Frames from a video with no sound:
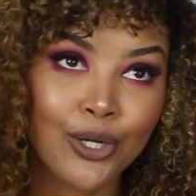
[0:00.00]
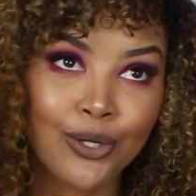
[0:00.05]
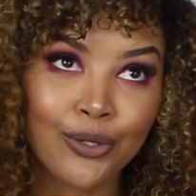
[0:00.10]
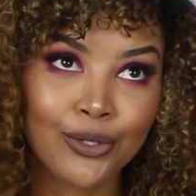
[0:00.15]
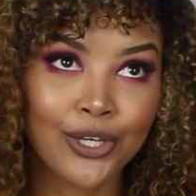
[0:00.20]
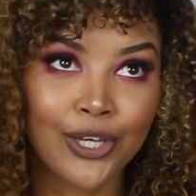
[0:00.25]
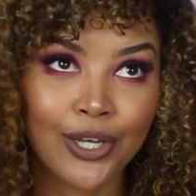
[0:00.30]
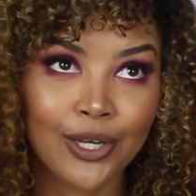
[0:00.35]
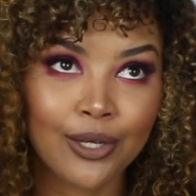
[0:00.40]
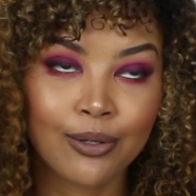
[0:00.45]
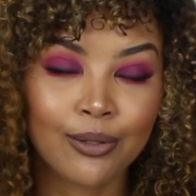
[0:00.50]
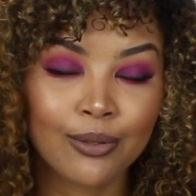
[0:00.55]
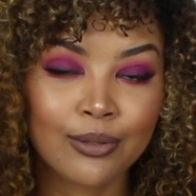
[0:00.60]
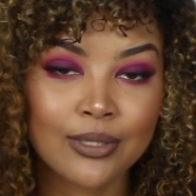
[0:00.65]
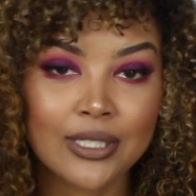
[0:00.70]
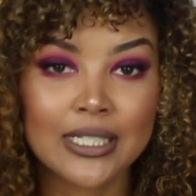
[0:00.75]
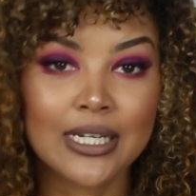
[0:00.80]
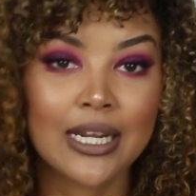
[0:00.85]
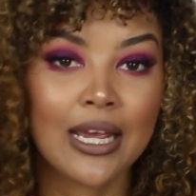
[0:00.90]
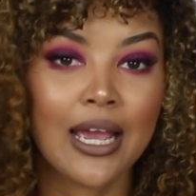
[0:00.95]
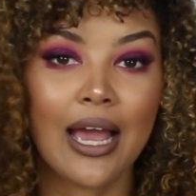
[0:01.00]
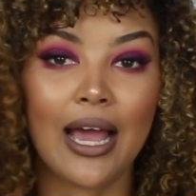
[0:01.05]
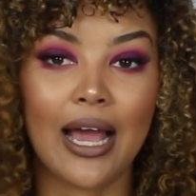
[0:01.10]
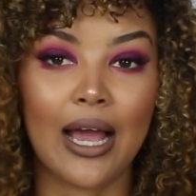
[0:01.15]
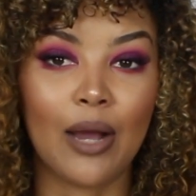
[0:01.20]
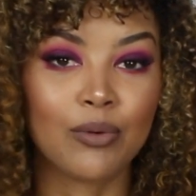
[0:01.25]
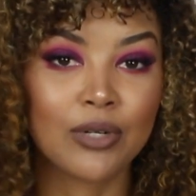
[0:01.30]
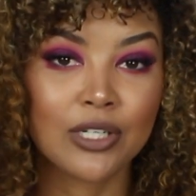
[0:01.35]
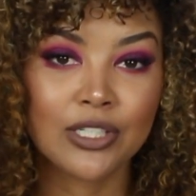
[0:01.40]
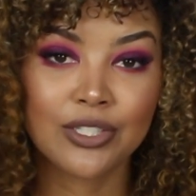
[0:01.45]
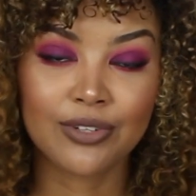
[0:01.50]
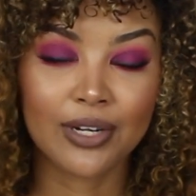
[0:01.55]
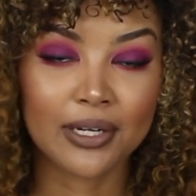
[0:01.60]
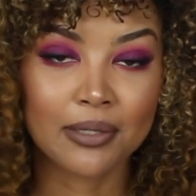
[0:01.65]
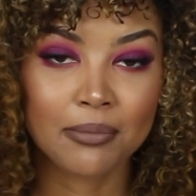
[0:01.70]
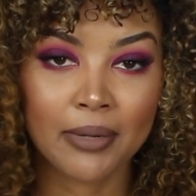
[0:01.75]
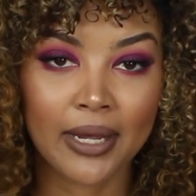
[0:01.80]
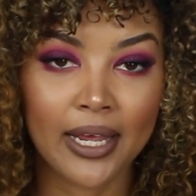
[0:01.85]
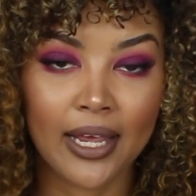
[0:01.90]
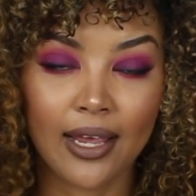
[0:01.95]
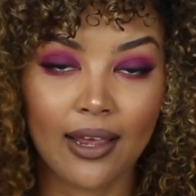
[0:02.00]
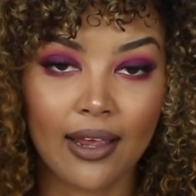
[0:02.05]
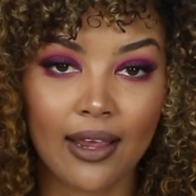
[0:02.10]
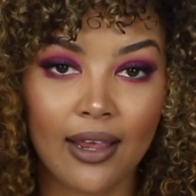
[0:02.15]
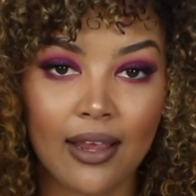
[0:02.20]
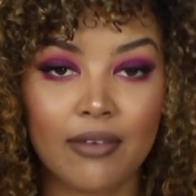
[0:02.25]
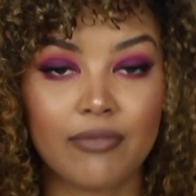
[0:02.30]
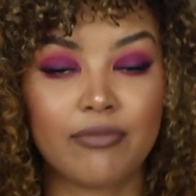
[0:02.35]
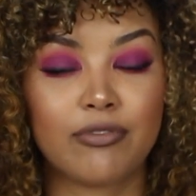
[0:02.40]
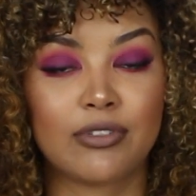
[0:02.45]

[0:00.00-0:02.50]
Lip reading: to look cute, I want to straighten my hair.